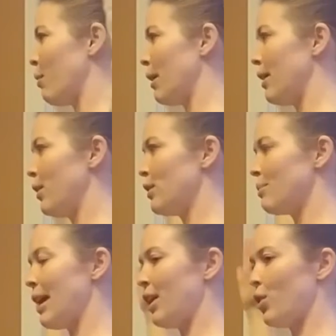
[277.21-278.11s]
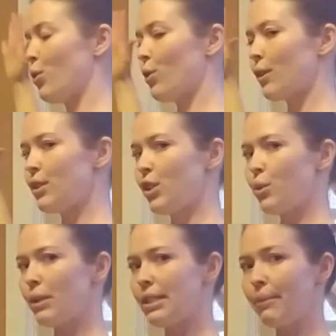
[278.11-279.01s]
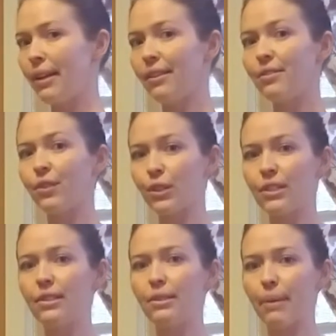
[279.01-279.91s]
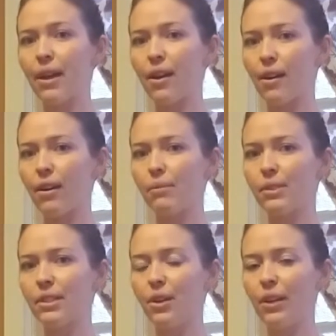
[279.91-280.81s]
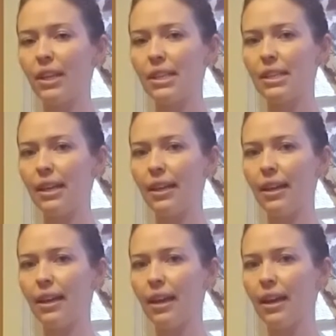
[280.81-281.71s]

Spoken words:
I'm going to use my core to twist me versus my arms. And you can see